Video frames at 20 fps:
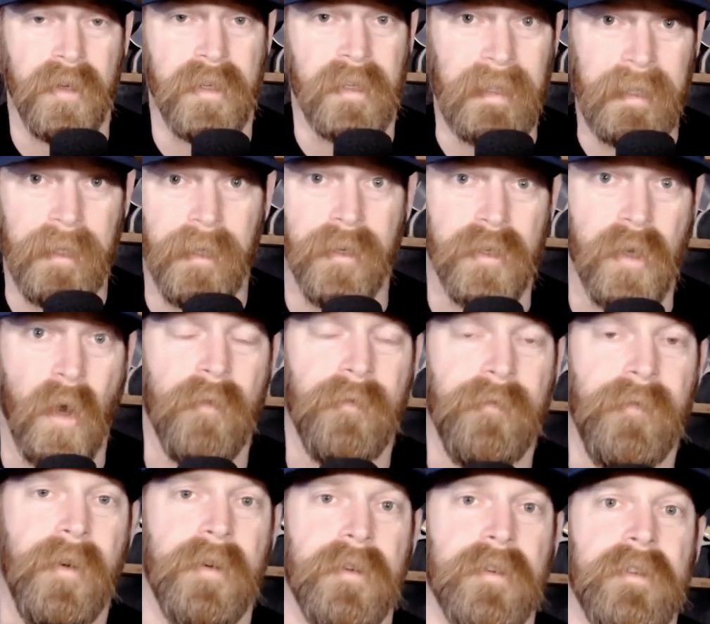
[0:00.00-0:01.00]
Leaders go
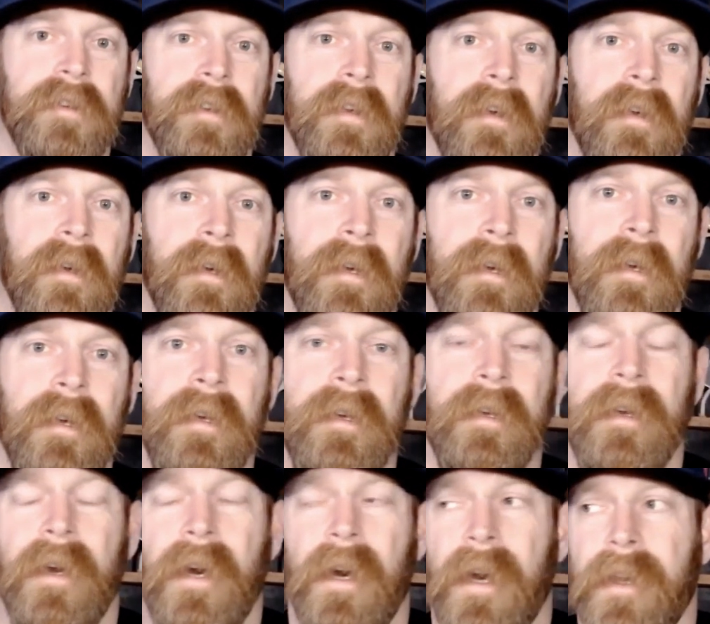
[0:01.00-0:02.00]
first.
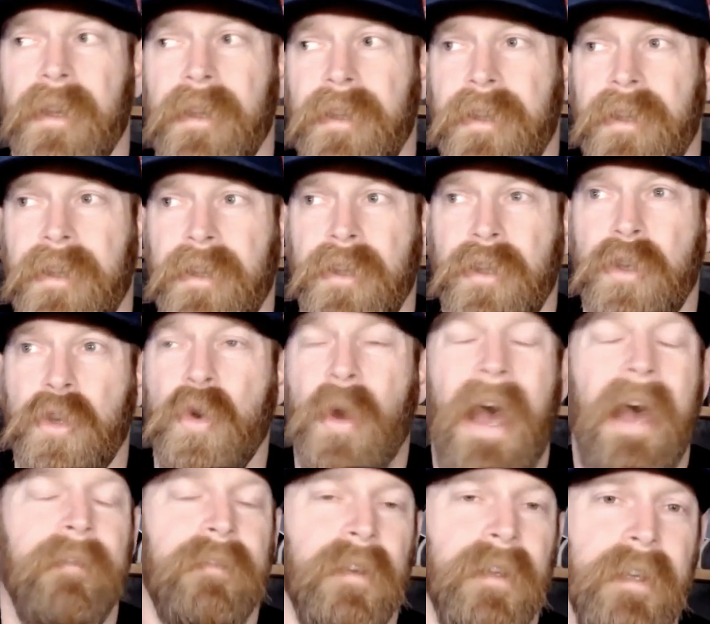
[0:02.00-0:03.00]
Uh, you
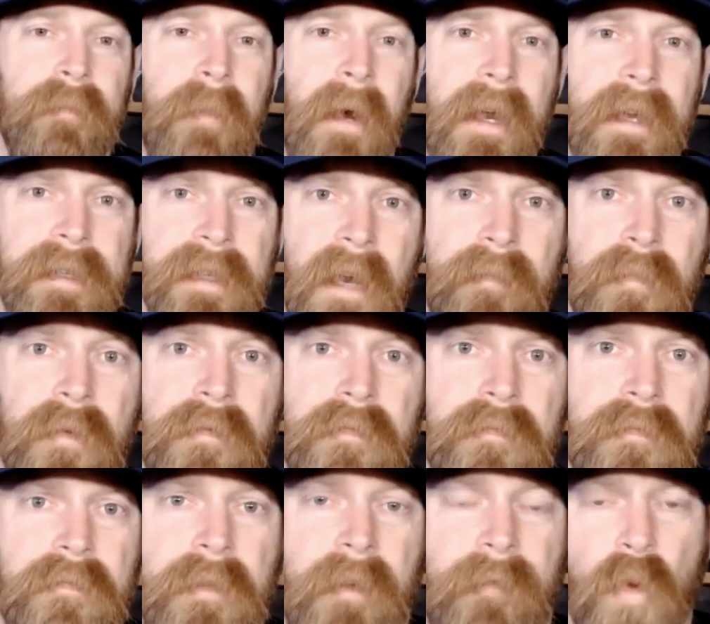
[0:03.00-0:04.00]
have to lead by example.
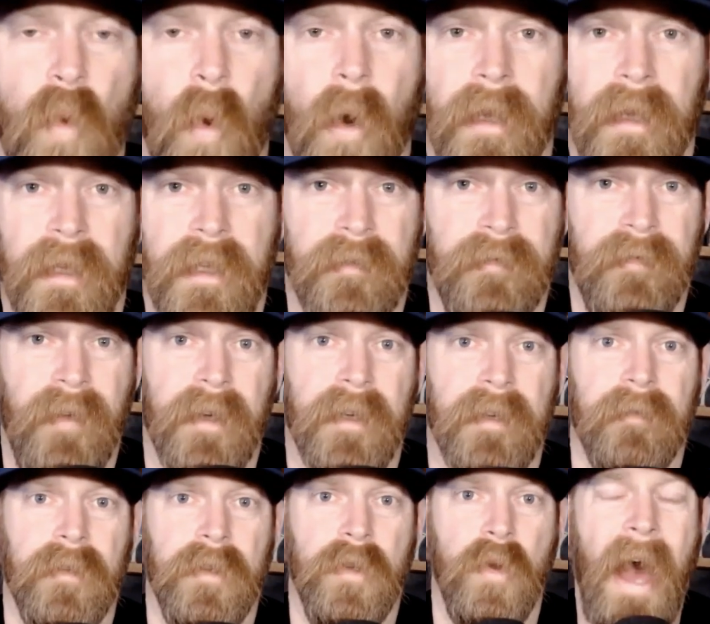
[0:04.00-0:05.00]
If you want to lead
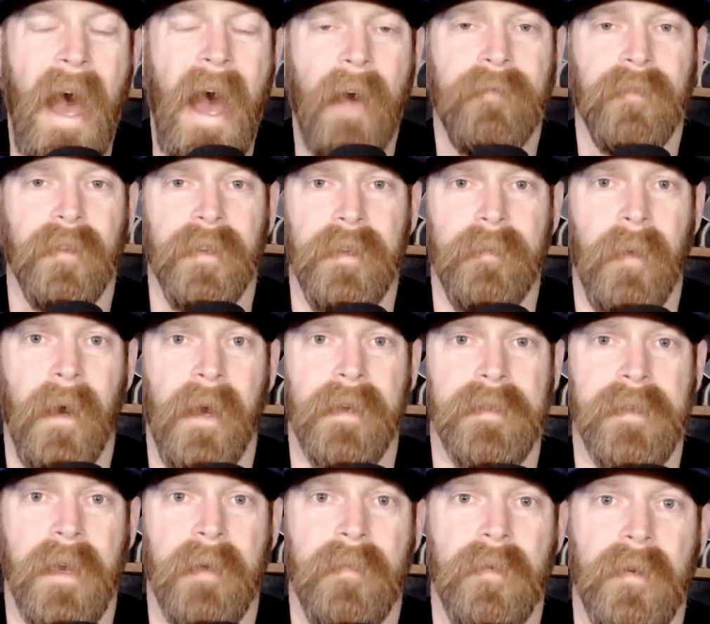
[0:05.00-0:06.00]
effectively, you have to lead by
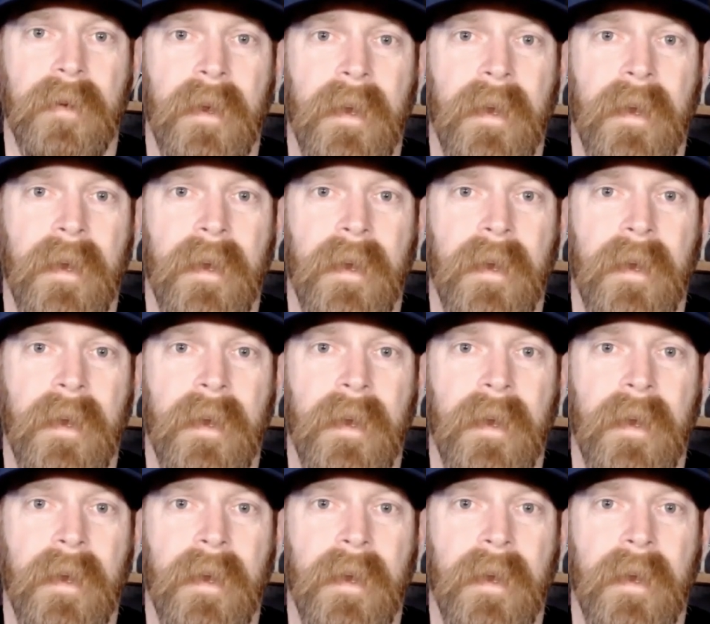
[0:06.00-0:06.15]
example.